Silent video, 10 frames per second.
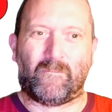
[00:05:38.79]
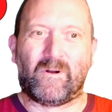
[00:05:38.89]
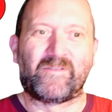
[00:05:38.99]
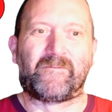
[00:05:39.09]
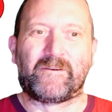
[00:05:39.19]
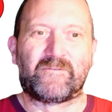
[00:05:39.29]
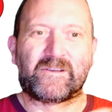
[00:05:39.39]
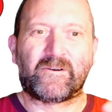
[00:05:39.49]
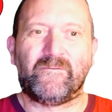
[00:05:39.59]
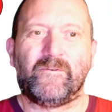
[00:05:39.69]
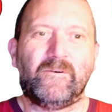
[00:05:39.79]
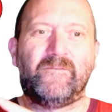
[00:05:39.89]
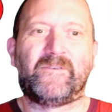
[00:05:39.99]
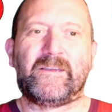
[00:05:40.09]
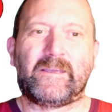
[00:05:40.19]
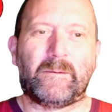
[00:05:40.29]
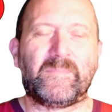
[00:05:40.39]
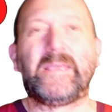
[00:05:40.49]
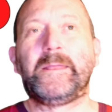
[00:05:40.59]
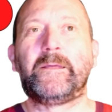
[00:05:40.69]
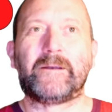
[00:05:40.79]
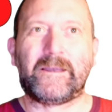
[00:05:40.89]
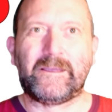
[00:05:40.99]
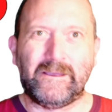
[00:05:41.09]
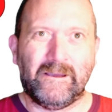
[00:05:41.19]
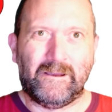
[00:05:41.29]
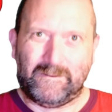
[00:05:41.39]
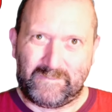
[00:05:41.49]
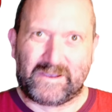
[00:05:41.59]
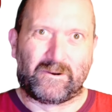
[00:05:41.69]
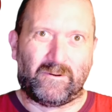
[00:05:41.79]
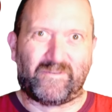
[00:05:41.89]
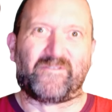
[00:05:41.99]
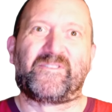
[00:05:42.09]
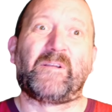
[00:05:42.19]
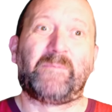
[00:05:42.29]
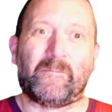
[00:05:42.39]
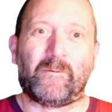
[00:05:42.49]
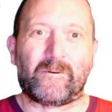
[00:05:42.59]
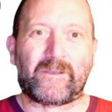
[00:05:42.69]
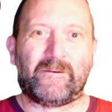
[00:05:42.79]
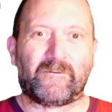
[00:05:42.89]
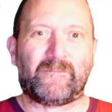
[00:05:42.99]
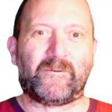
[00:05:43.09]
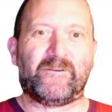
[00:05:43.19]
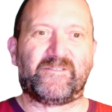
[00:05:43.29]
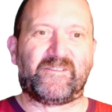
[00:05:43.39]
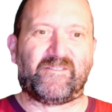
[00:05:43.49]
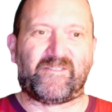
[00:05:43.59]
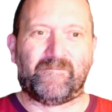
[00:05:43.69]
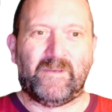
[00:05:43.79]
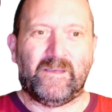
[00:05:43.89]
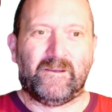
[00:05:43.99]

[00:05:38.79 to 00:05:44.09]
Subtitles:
once they recover, they immediately become susceptible again with the disease.